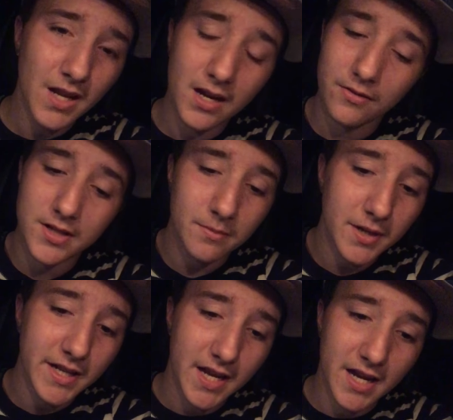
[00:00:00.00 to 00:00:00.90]
if
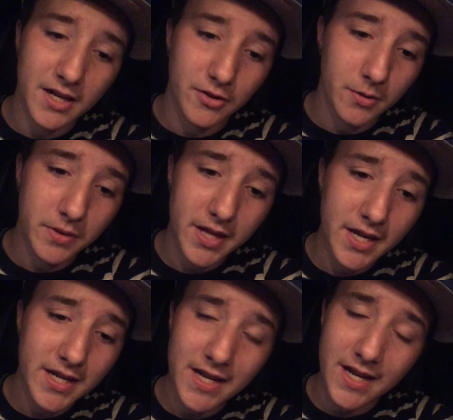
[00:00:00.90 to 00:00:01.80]
somebody can't agree with
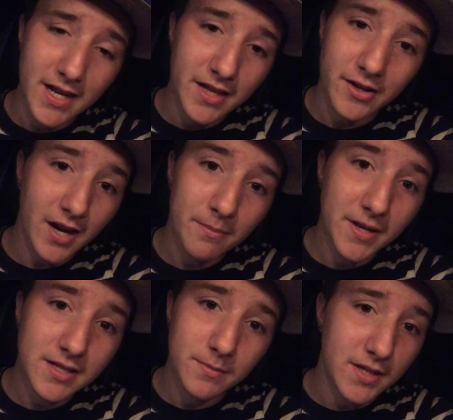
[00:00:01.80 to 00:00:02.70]
that, they're not
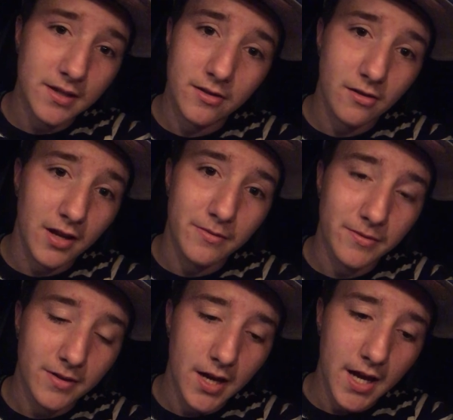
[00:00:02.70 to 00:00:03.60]
meant to be in your
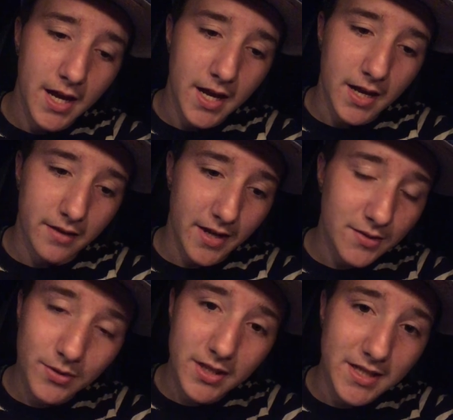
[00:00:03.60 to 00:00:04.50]
life. And
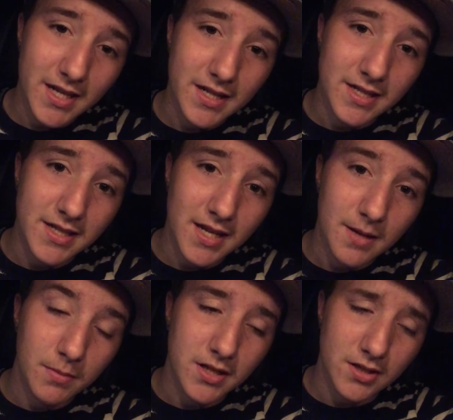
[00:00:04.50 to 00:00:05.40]
that's really sad to say,
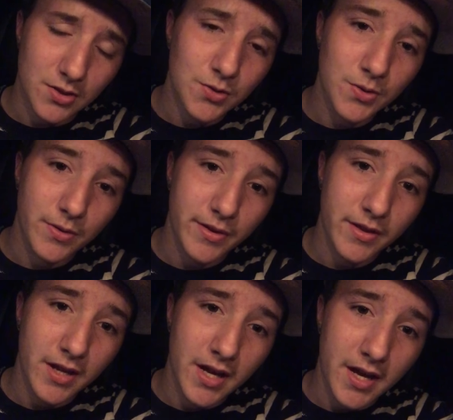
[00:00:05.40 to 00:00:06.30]
but it's the truth.
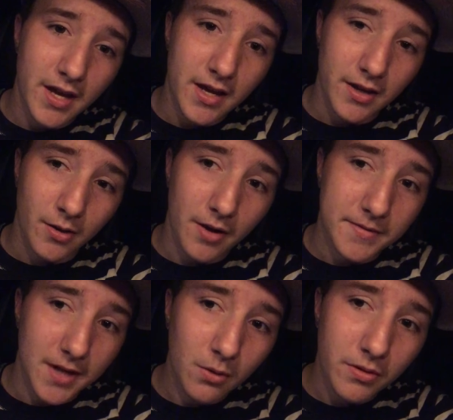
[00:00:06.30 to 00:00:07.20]
I've
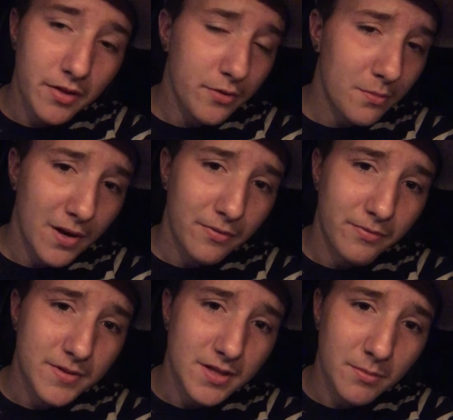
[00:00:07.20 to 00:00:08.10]
dealt with it through
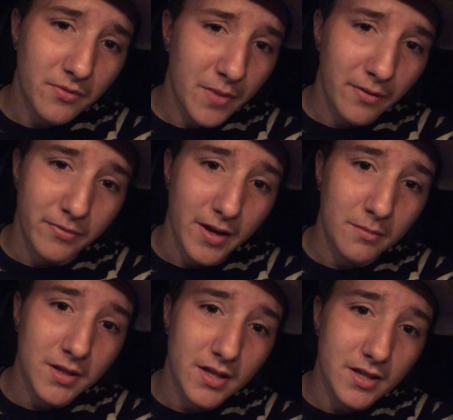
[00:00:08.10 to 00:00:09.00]
some of my
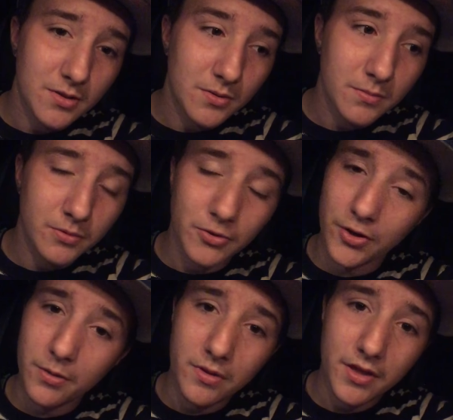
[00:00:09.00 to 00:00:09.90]
family that don't
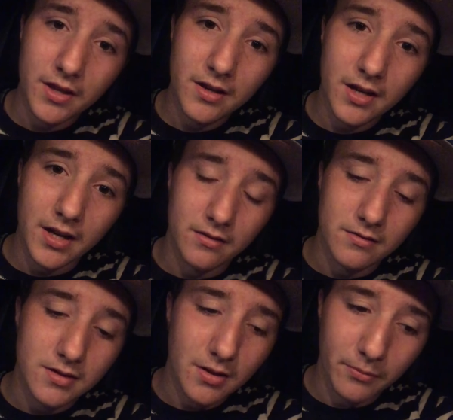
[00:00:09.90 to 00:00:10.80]
agree with it,
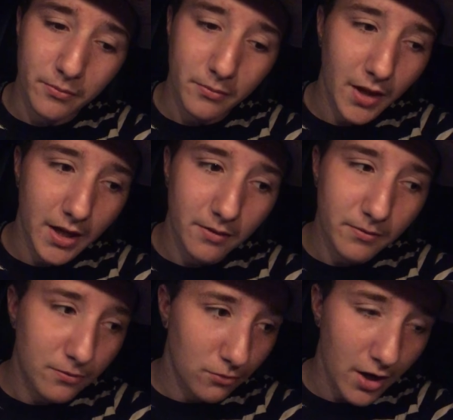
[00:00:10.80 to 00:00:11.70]
and some,
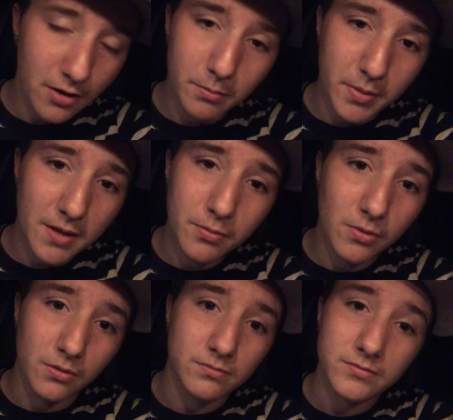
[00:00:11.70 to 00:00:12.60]
random
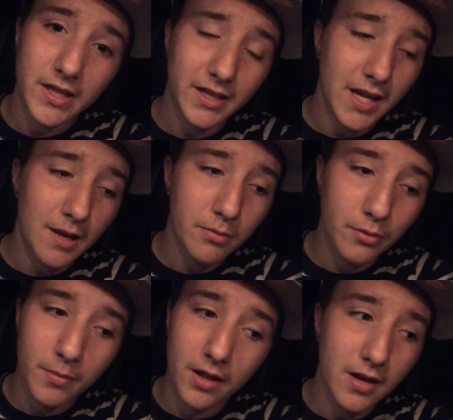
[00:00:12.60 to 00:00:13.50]
people that came
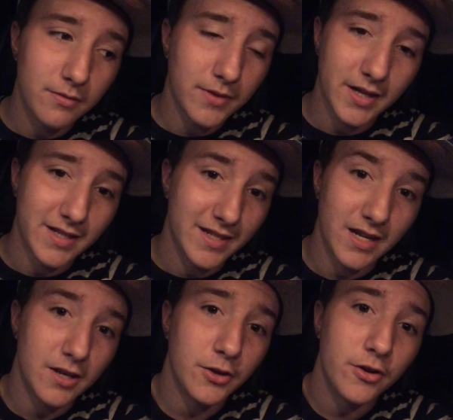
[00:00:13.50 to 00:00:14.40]
through my life that
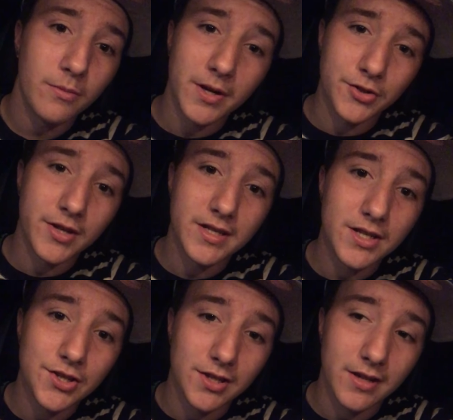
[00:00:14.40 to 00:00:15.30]
didn't agree with my
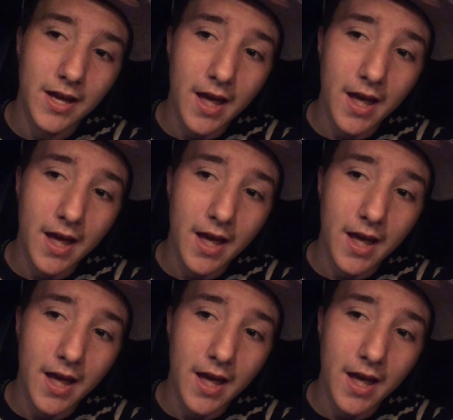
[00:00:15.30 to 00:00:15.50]
transition.